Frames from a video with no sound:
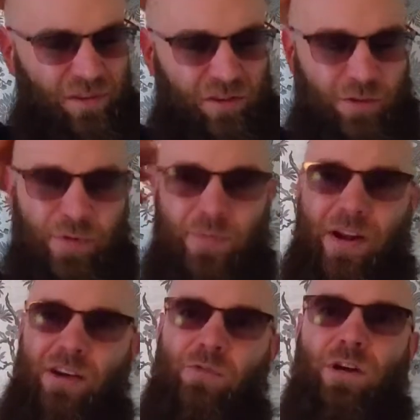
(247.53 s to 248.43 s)
to
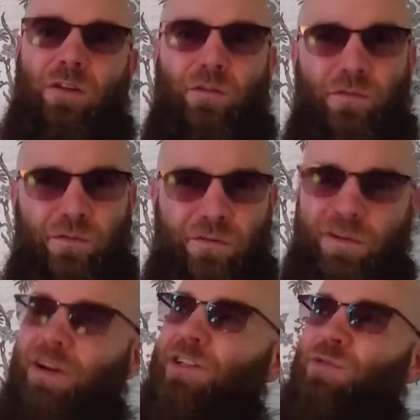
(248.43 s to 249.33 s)
prepare, well,
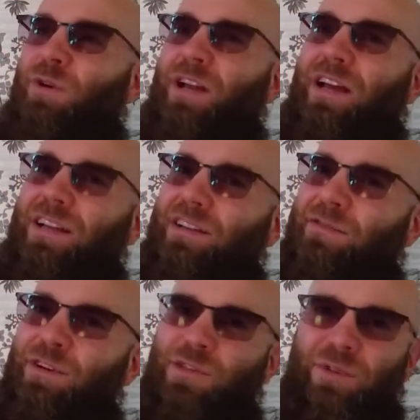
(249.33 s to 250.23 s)
first what
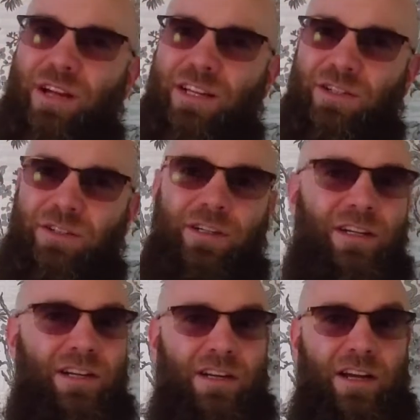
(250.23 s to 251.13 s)
I do
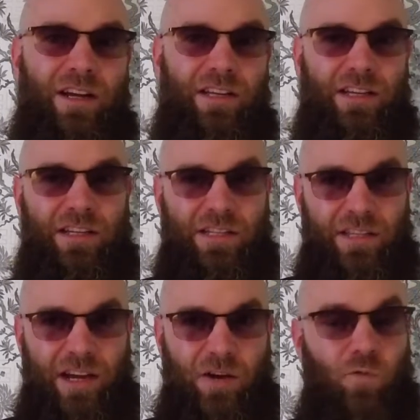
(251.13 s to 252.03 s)
is
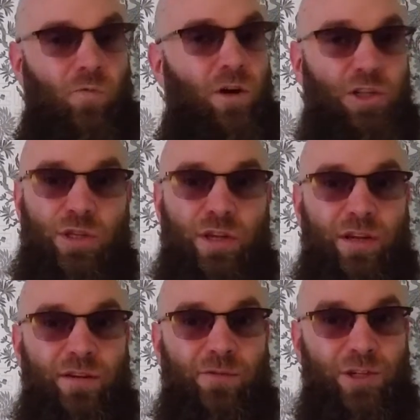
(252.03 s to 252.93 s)
watch
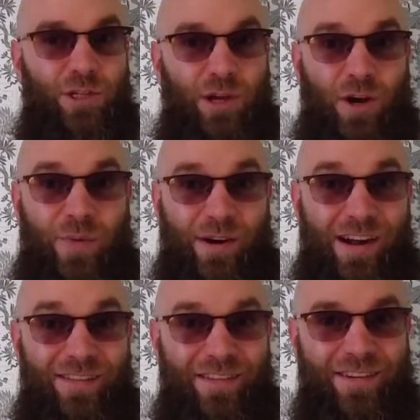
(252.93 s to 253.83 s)
the
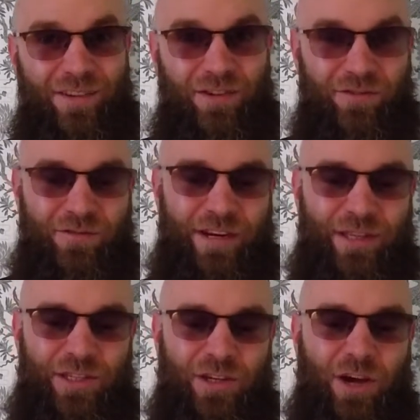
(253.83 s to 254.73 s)
opera, read
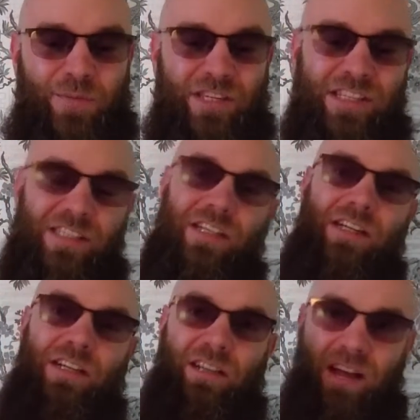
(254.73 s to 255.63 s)
the synopsis,
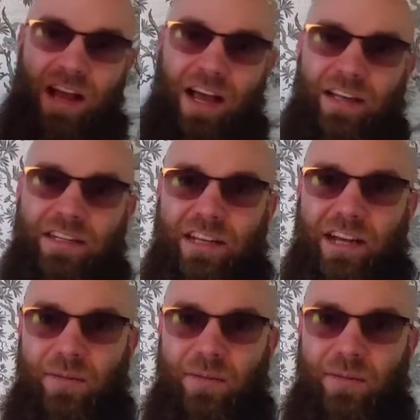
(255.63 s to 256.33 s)
and